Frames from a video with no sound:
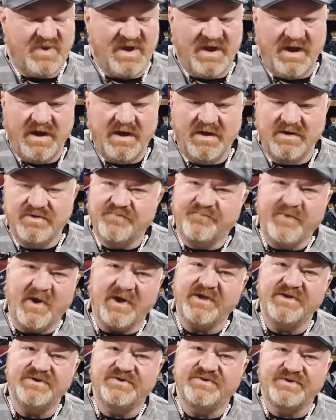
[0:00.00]
It's
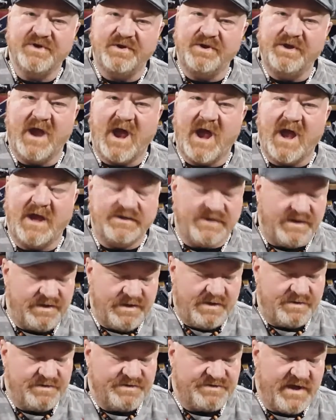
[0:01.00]
fucking silly. I didn't
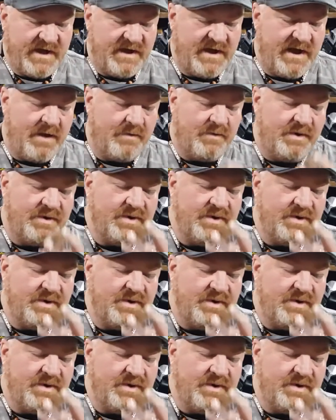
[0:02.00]
understand that one.